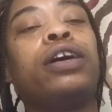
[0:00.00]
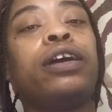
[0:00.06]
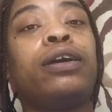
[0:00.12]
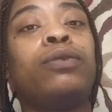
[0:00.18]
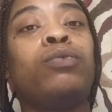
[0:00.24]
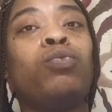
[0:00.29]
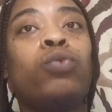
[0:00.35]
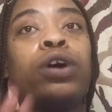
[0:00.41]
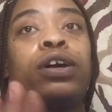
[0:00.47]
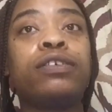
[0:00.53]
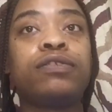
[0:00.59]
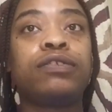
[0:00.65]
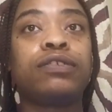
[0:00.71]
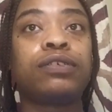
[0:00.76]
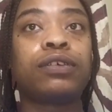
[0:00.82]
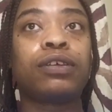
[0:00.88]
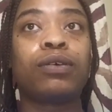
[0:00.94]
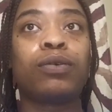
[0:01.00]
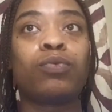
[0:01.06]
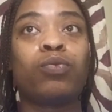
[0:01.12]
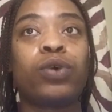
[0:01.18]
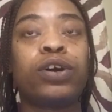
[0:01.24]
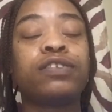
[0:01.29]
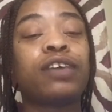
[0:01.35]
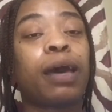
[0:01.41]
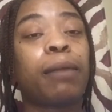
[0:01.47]
And once
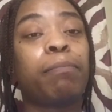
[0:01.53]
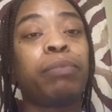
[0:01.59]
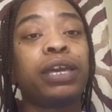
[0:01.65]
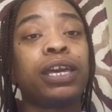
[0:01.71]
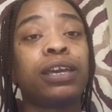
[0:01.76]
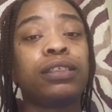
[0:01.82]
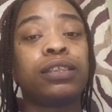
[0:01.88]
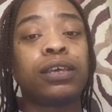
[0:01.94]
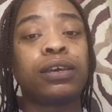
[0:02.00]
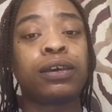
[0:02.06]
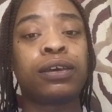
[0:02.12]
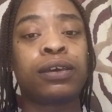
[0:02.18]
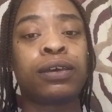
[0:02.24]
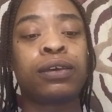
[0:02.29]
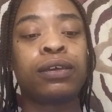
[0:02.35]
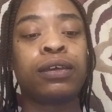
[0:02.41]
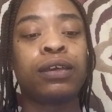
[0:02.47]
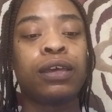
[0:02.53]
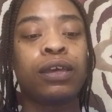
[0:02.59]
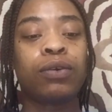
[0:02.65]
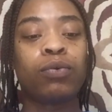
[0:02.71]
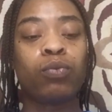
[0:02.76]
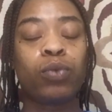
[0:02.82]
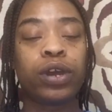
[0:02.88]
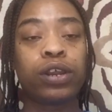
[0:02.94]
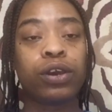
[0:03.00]
I pick the
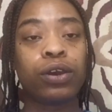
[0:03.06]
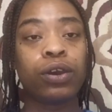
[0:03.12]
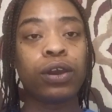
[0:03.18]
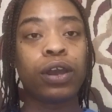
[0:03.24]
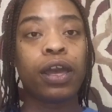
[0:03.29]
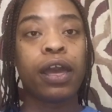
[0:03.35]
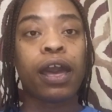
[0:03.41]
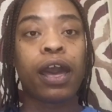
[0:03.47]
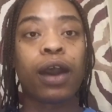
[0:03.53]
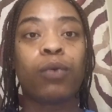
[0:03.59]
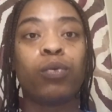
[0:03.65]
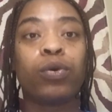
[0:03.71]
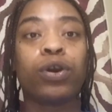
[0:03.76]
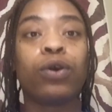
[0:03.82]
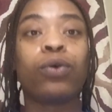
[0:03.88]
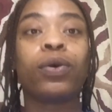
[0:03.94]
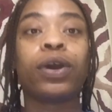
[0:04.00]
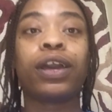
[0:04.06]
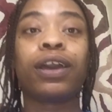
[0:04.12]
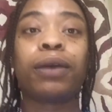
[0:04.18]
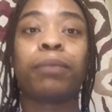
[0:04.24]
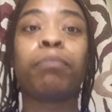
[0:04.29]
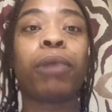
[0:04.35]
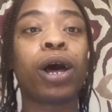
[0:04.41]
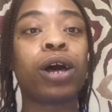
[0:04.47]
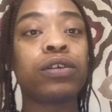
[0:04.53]
winner, I will
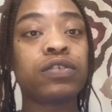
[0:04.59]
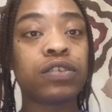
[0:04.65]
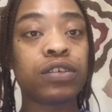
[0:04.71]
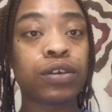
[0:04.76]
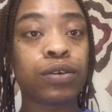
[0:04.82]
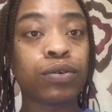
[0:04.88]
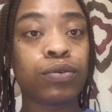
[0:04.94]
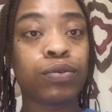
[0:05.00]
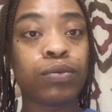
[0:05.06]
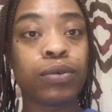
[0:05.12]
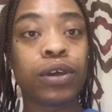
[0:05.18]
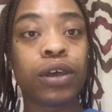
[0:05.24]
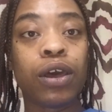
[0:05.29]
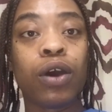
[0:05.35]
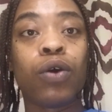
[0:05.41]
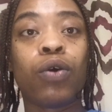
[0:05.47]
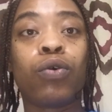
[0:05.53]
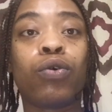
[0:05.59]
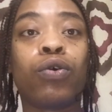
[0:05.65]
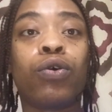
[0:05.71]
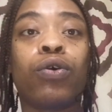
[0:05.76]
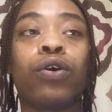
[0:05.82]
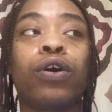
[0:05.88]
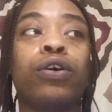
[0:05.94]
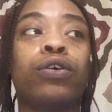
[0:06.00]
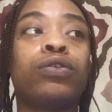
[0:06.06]
inbox you,
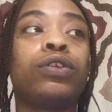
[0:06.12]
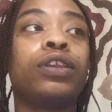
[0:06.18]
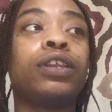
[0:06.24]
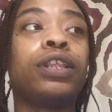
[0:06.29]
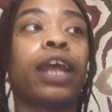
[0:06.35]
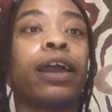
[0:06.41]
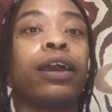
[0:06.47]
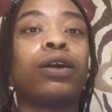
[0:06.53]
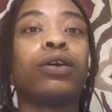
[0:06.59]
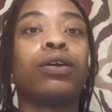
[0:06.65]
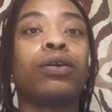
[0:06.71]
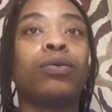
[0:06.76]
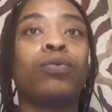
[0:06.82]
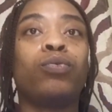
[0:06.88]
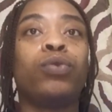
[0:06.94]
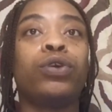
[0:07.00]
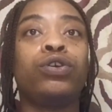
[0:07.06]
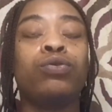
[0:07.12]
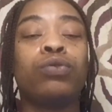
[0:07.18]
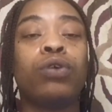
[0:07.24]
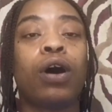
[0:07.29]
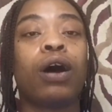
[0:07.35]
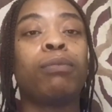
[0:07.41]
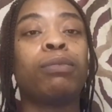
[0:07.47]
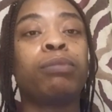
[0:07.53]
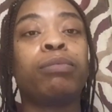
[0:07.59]
or when you
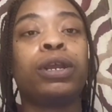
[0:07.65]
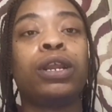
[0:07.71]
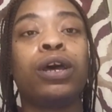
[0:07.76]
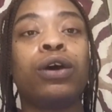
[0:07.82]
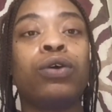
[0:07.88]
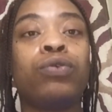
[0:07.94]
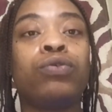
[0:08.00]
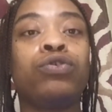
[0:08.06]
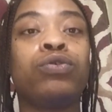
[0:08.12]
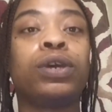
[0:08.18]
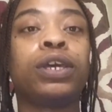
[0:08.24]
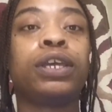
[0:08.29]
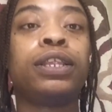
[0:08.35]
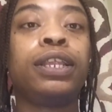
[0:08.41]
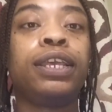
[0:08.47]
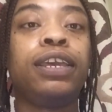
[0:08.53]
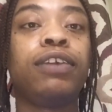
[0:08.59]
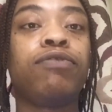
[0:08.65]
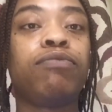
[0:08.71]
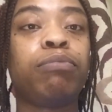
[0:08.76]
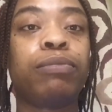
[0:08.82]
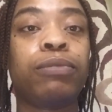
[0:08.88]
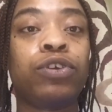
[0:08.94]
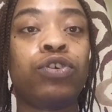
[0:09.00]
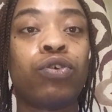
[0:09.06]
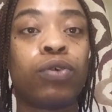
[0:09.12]
comment below, you can leave
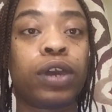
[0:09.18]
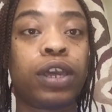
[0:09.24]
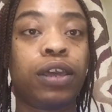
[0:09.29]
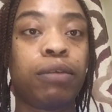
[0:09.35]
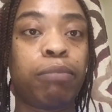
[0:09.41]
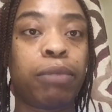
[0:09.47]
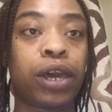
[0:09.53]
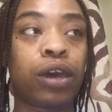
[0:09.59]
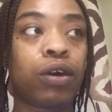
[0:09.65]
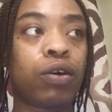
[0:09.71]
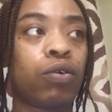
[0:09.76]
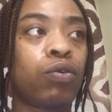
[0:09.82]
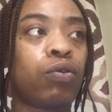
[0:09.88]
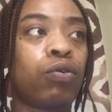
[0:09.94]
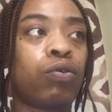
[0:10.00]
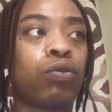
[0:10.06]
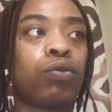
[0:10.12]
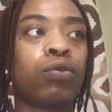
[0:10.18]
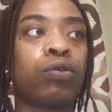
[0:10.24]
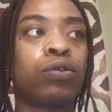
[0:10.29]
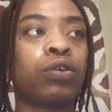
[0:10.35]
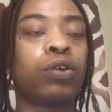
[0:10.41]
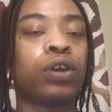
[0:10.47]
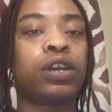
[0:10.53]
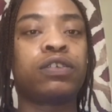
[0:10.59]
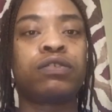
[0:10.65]
your email
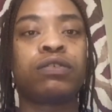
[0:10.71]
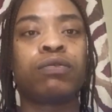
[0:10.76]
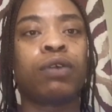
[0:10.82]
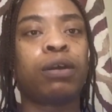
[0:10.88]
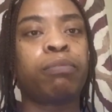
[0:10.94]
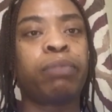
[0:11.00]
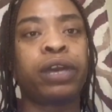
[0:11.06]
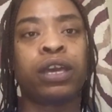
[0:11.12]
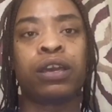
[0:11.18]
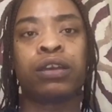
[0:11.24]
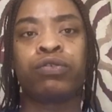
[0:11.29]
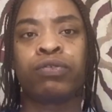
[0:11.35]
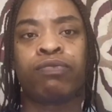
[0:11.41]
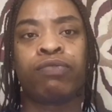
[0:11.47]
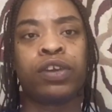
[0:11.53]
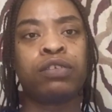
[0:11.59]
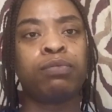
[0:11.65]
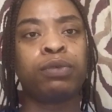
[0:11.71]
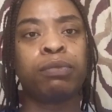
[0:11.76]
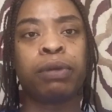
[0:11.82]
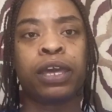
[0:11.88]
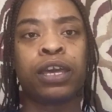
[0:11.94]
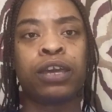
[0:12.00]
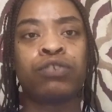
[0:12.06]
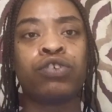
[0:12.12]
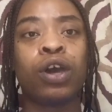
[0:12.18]
or your Instagram page or Facebook
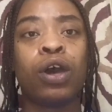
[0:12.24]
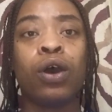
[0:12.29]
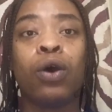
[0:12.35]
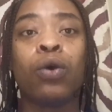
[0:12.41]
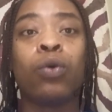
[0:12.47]
page,